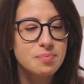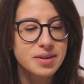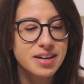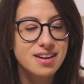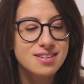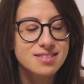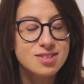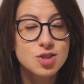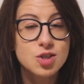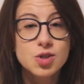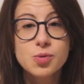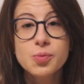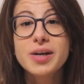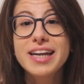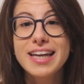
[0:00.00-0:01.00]
because she's
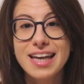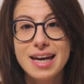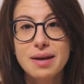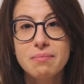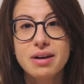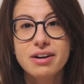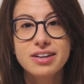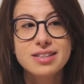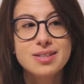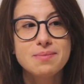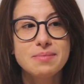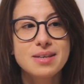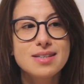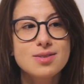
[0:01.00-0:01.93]
already getting married to me,